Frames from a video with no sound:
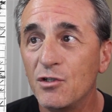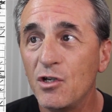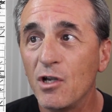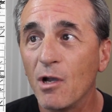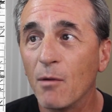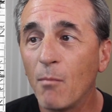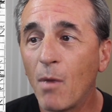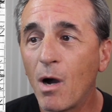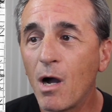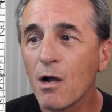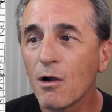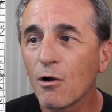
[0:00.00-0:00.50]

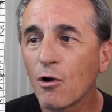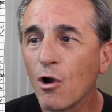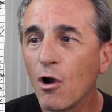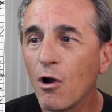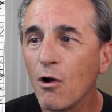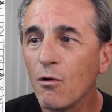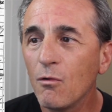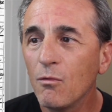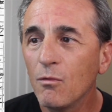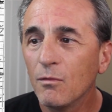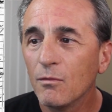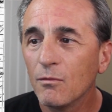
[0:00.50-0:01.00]

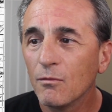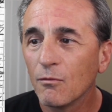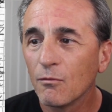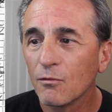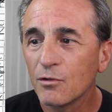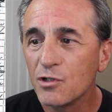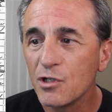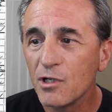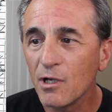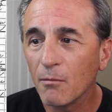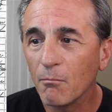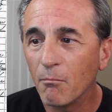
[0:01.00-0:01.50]
Giamanco,
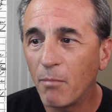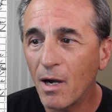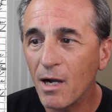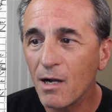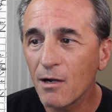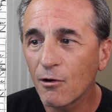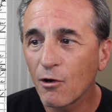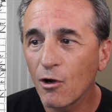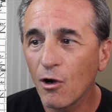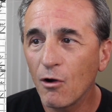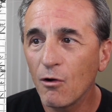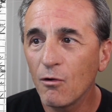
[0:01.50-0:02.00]
or
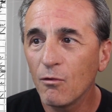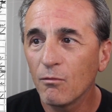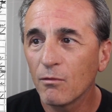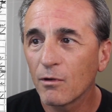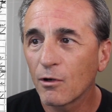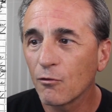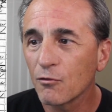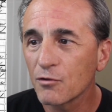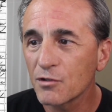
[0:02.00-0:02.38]
Giambanco.